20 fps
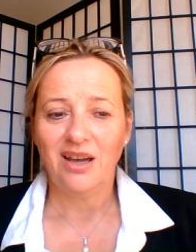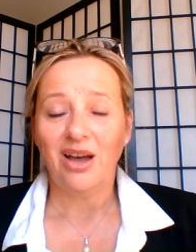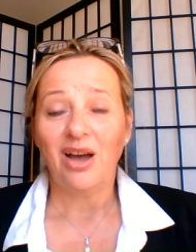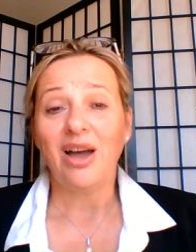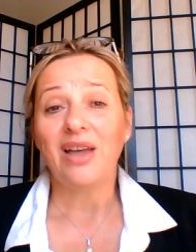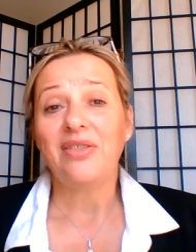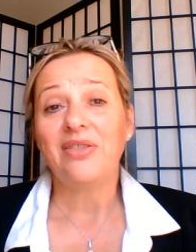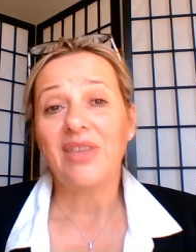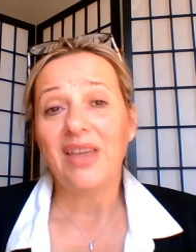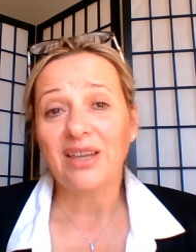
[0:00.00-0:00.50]
I
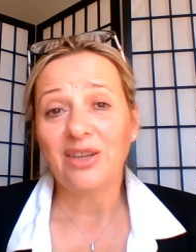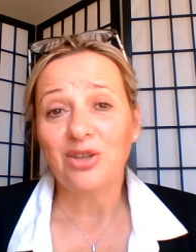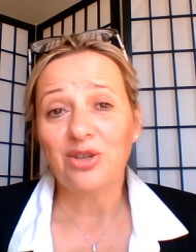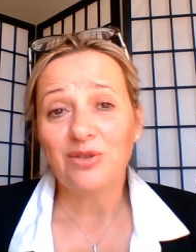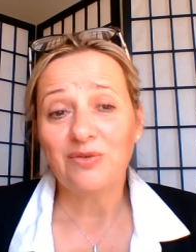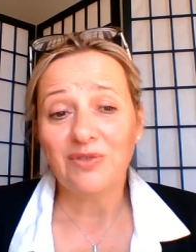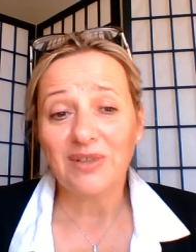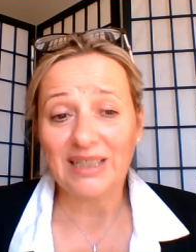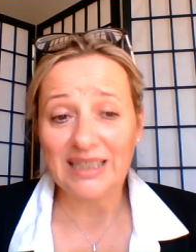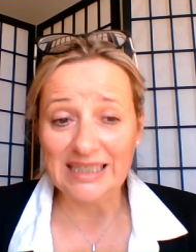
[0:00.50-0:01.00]
thank you
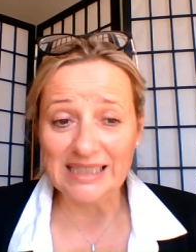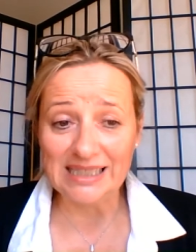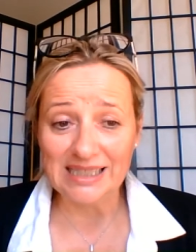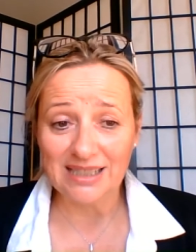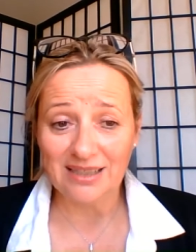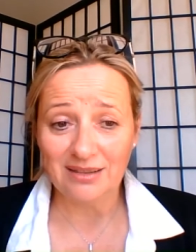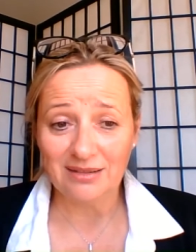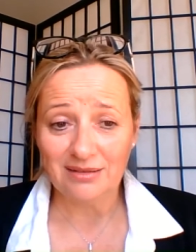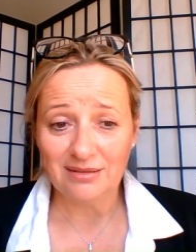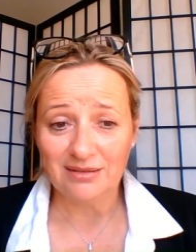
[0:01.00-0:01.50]
for
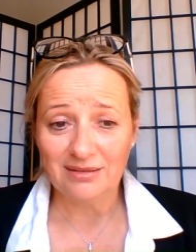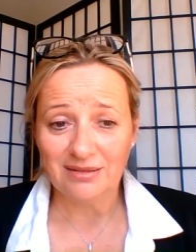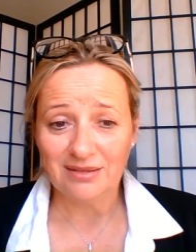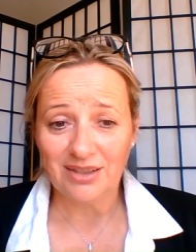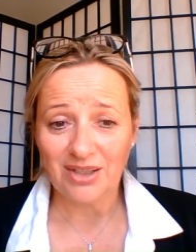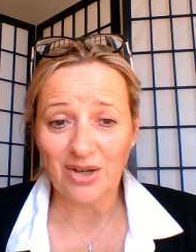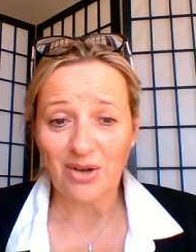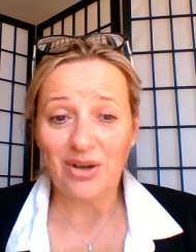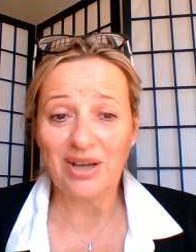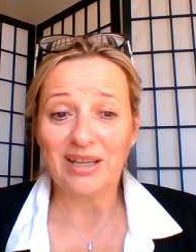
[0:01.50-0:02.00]
listening.
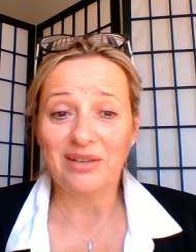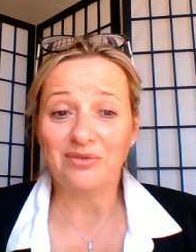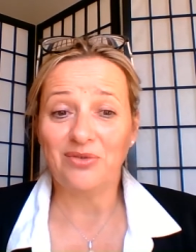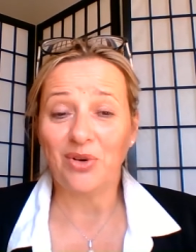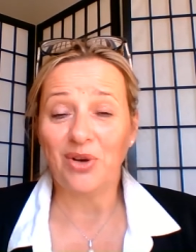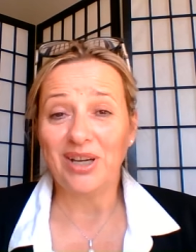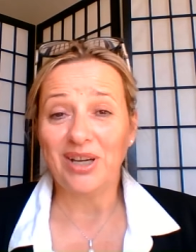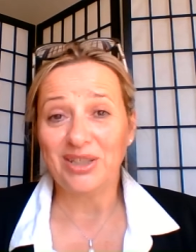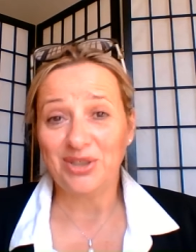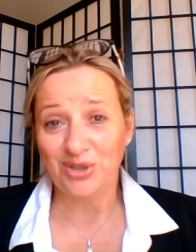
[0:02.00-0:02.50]
I
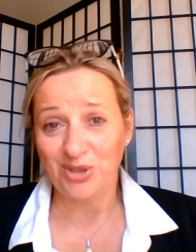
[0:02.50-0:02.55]
invite